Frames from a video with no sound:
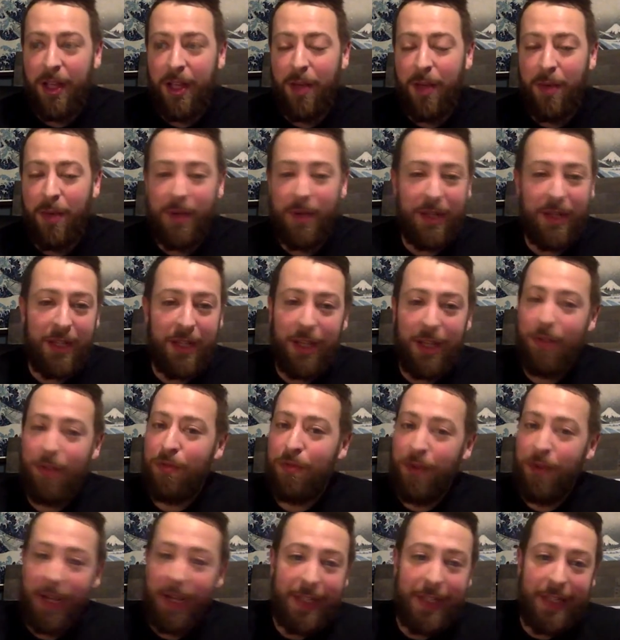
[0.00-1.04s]
And we're going to
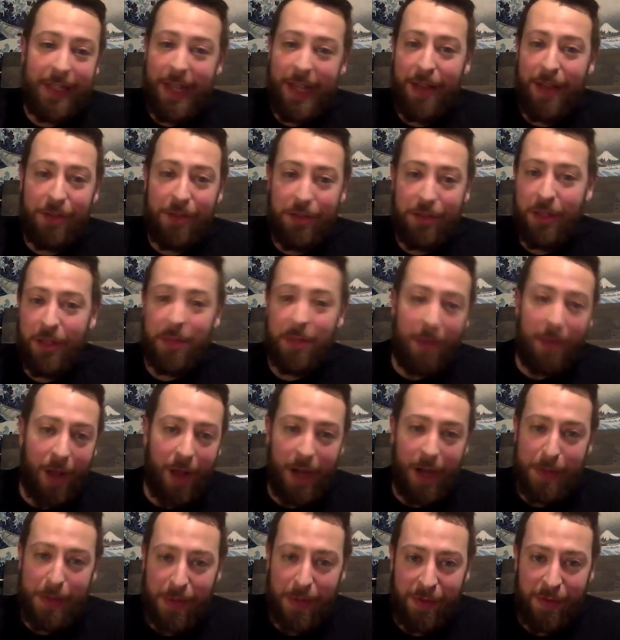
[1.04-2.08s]
get right down to the
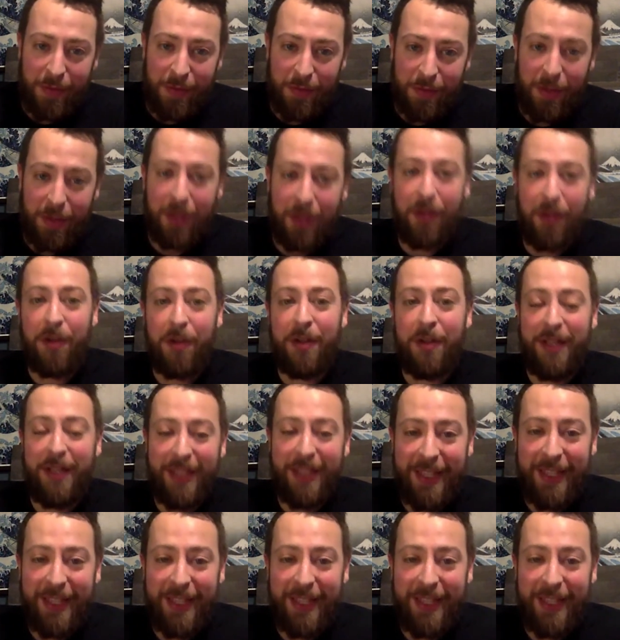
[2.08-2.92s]
bottom of it, brother.